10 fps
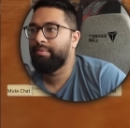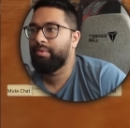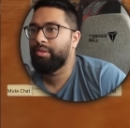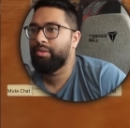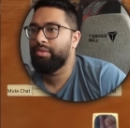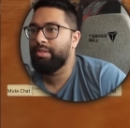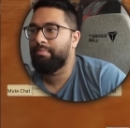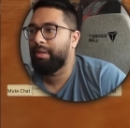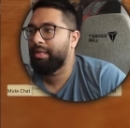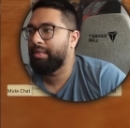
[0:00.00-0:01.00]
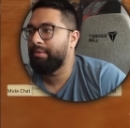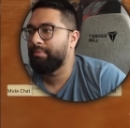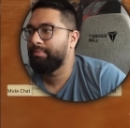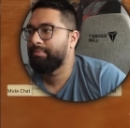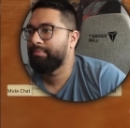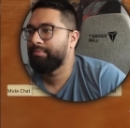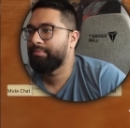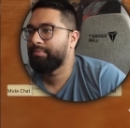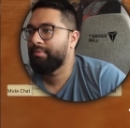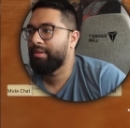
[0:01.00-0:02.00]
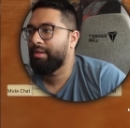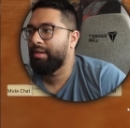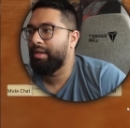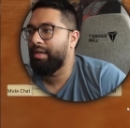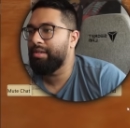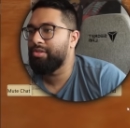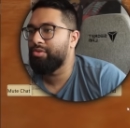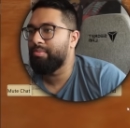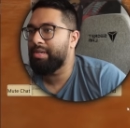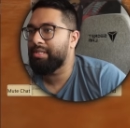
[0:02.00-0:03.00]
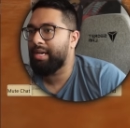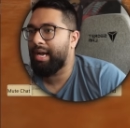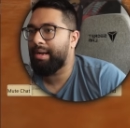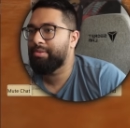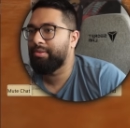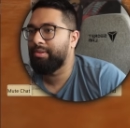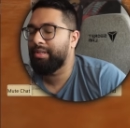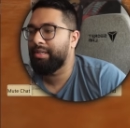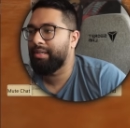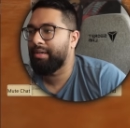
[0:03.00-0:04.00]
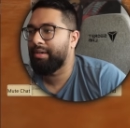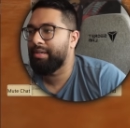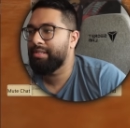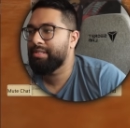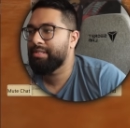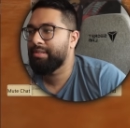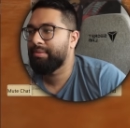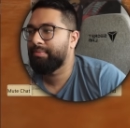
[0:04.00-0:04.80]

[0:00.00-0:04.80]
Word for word: We'll lose a buggy. Inazuma is absolutely hilarious.